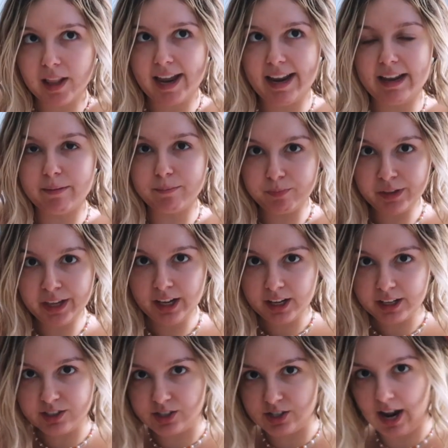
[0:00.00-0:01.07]
laying
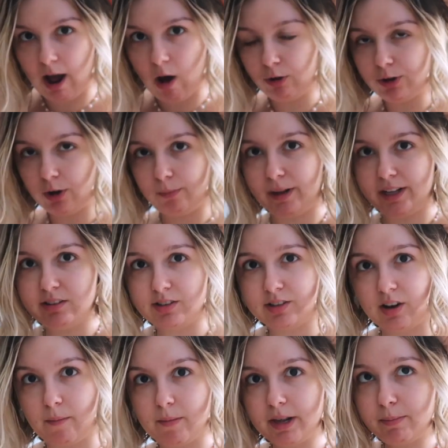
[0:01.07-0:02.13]
down on my
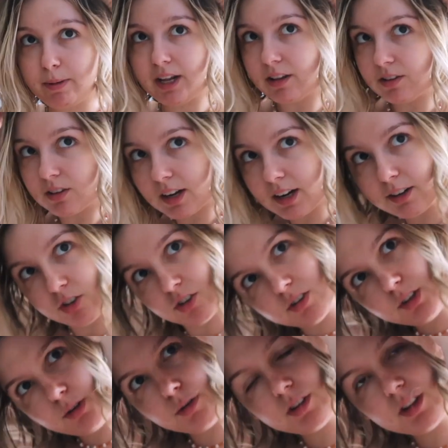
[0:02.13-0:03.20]
stomach, because then I just
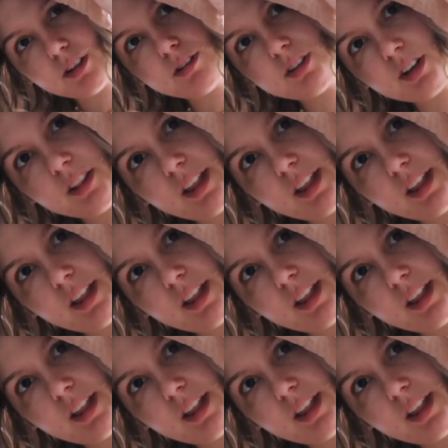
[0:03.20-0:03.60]
use this to